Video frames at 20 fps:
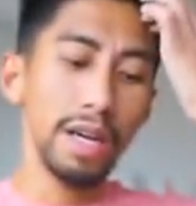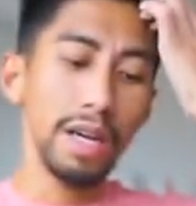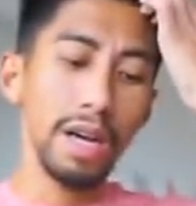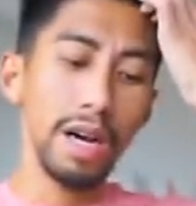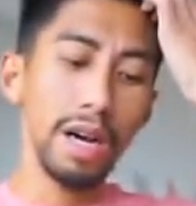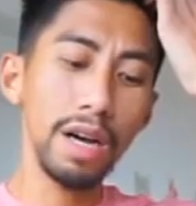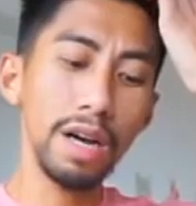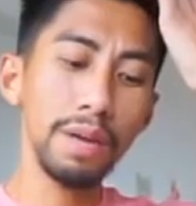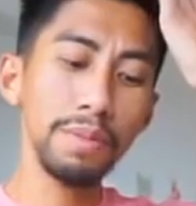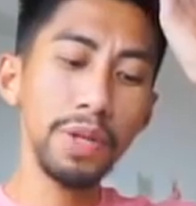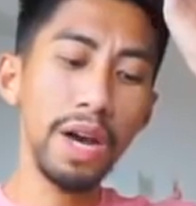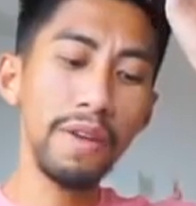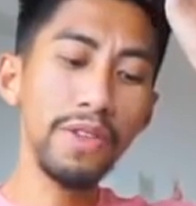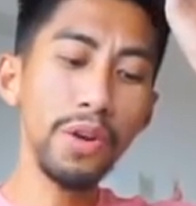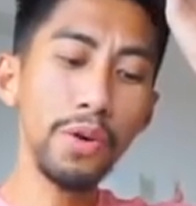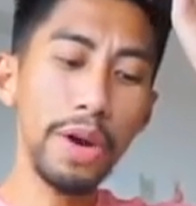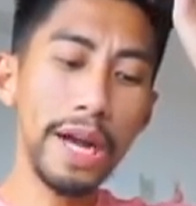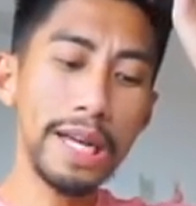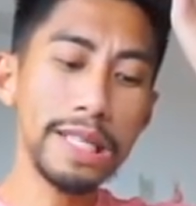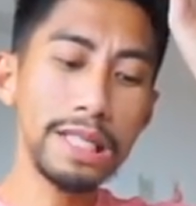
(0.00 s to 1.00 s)
Um, you have
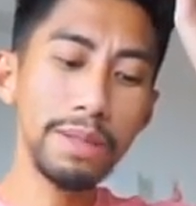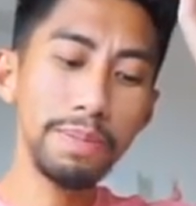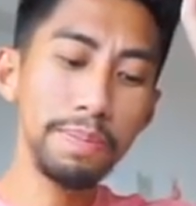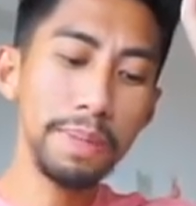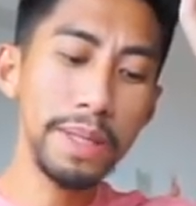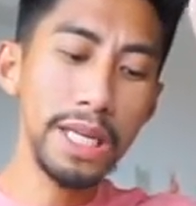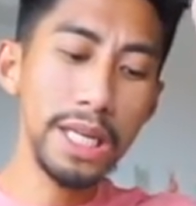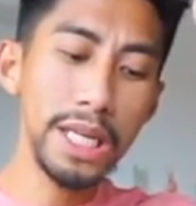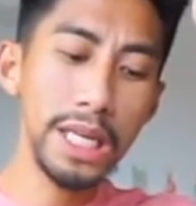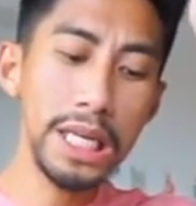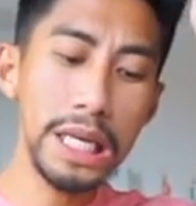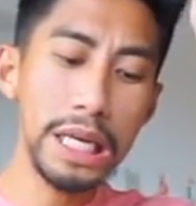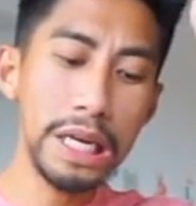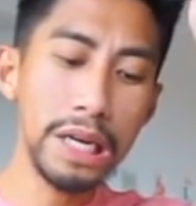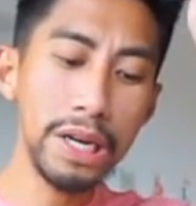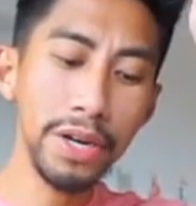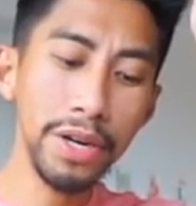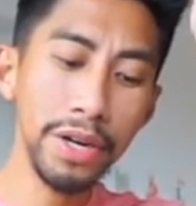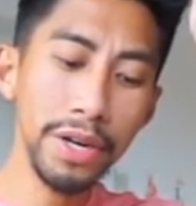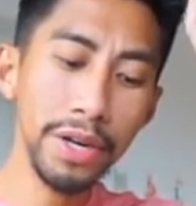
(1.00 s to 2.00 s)
the recipe
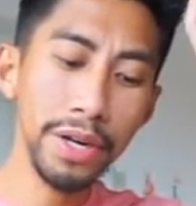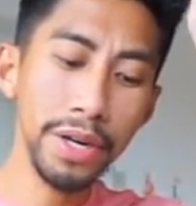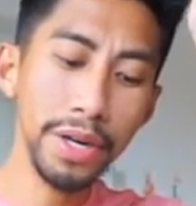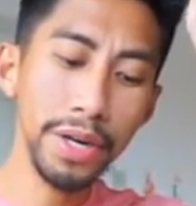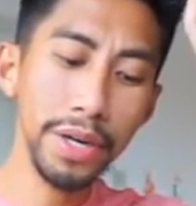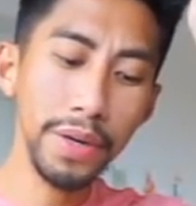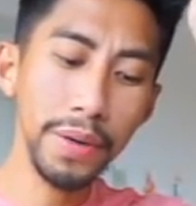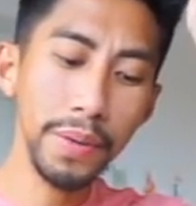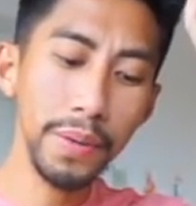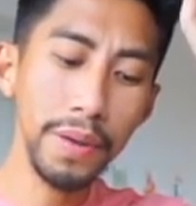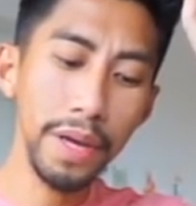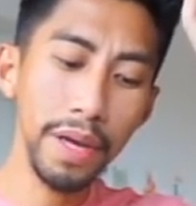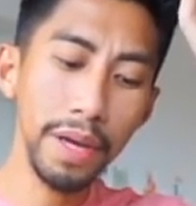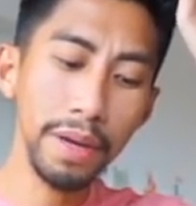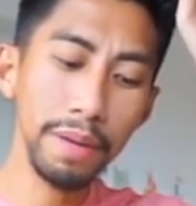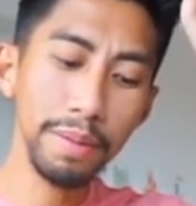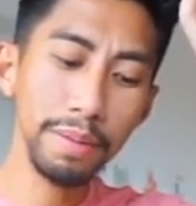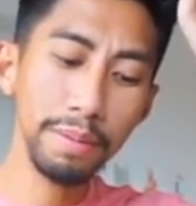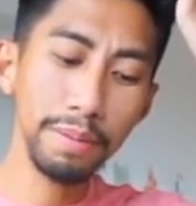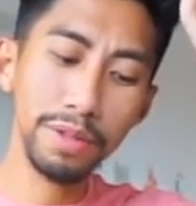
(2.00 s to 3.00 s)
here.
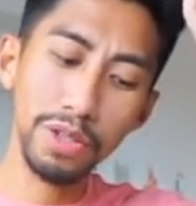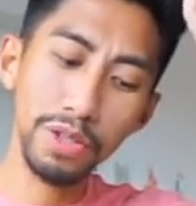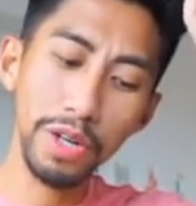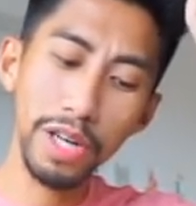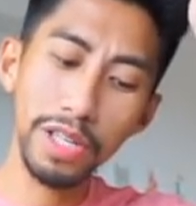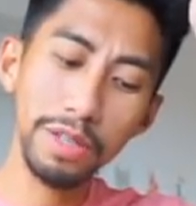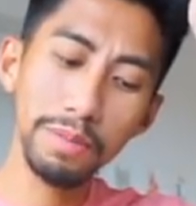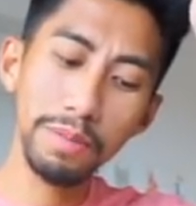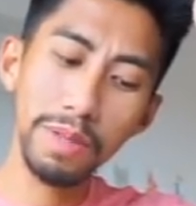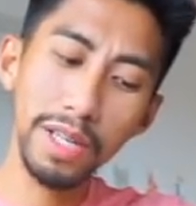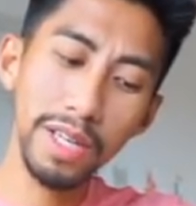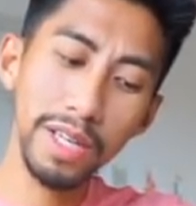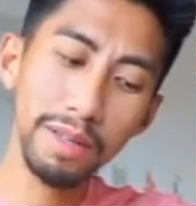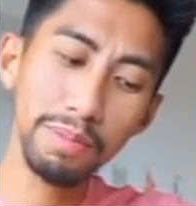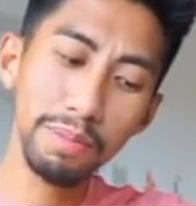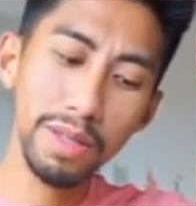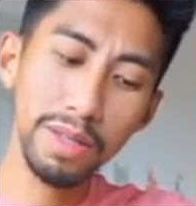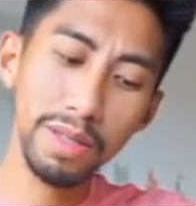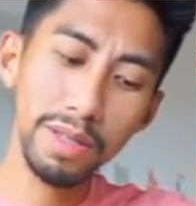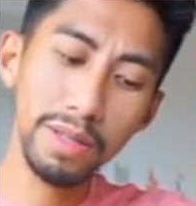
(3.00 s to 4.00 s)
Okay, I'm scratching my
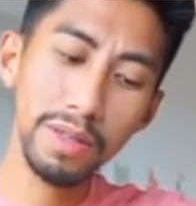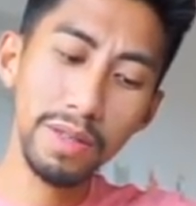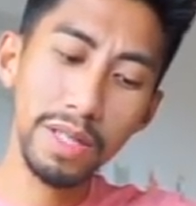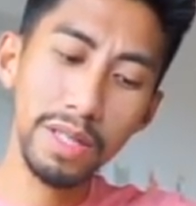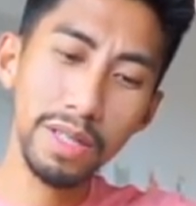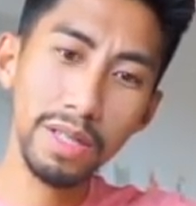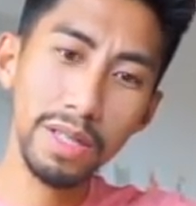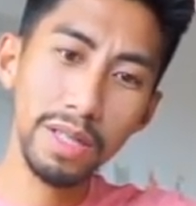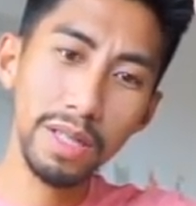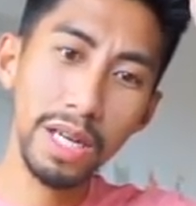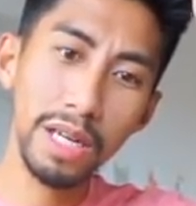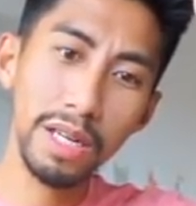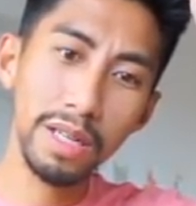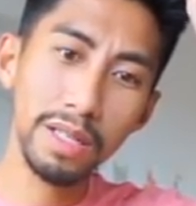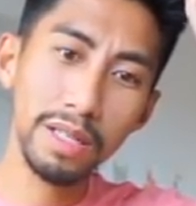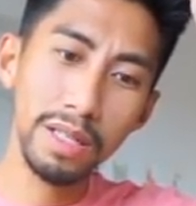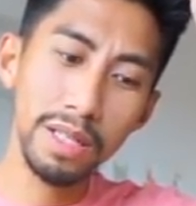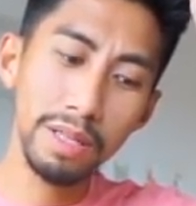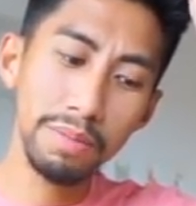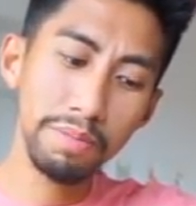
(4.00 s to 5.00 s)
head because you guys are getting
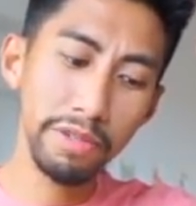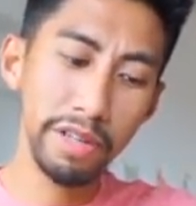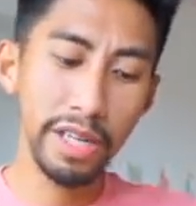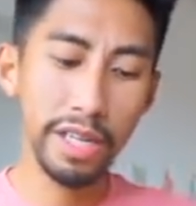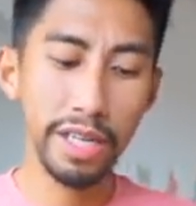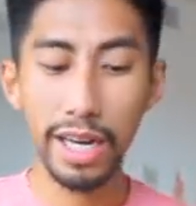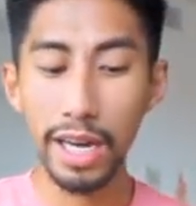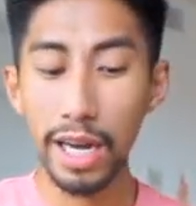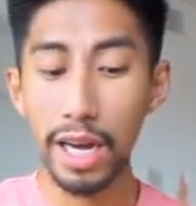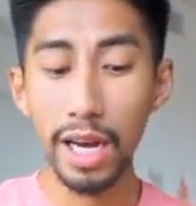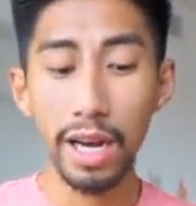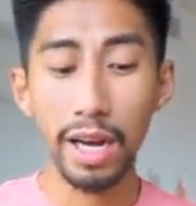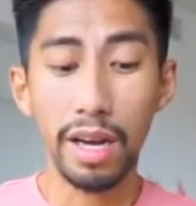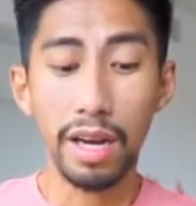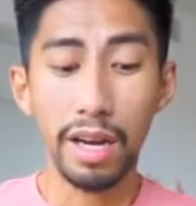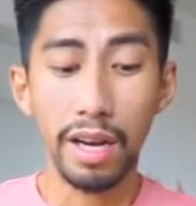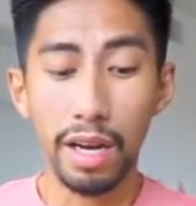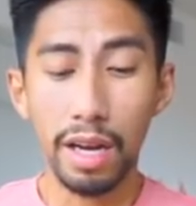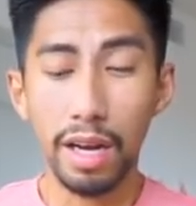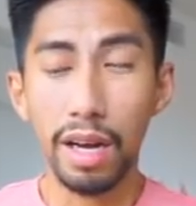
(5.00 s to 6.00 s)
a deep read.
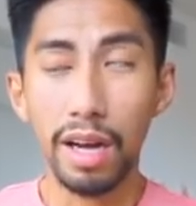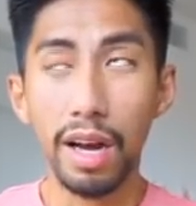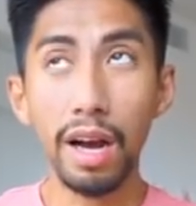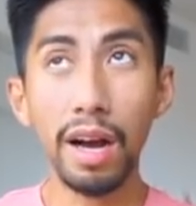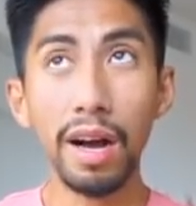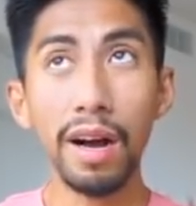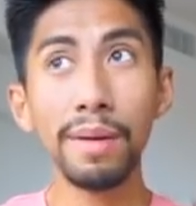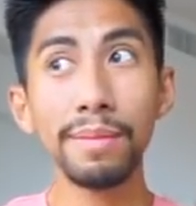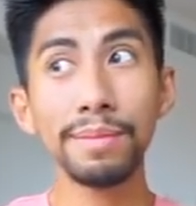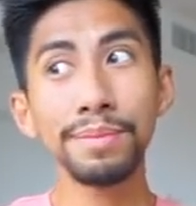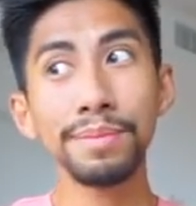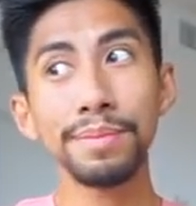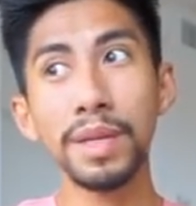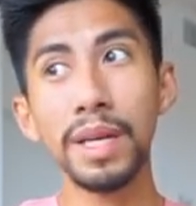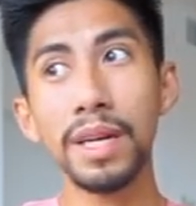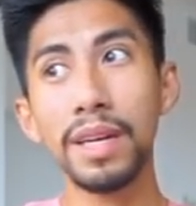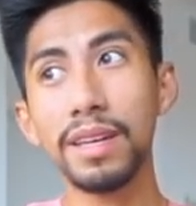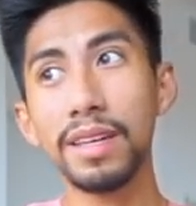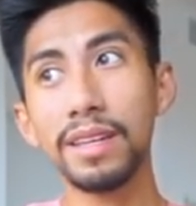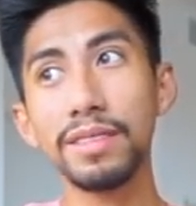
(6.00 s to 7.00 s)
Um,
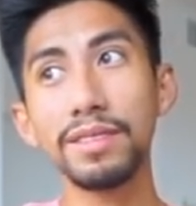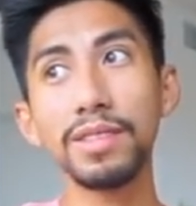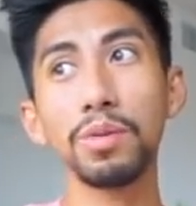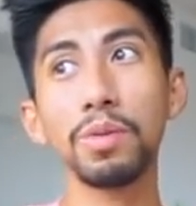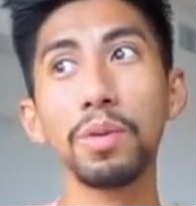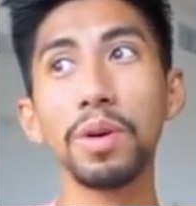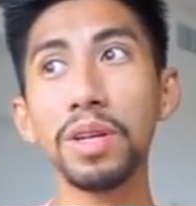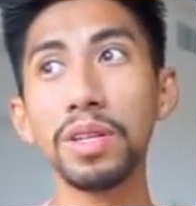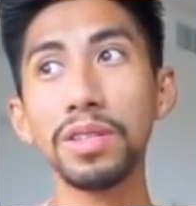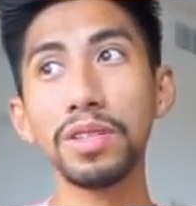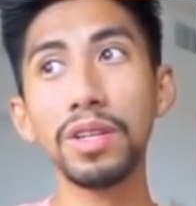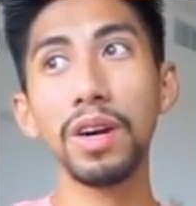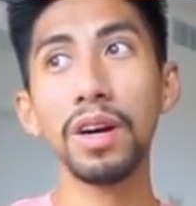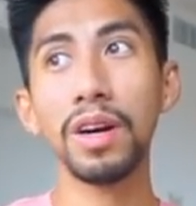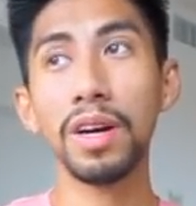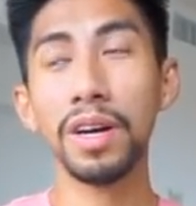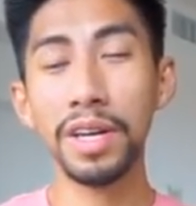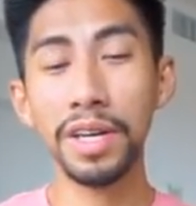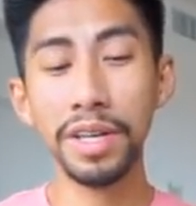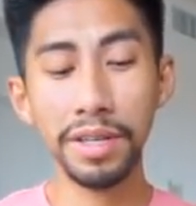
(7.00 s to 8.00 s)
the world
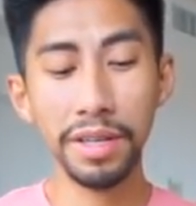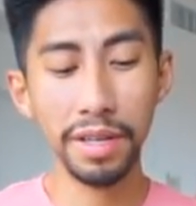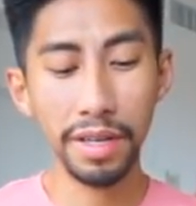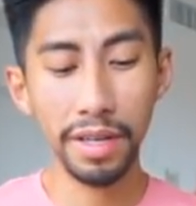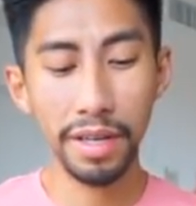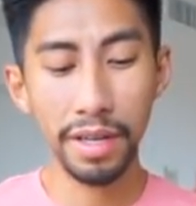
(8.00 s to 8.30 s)
card.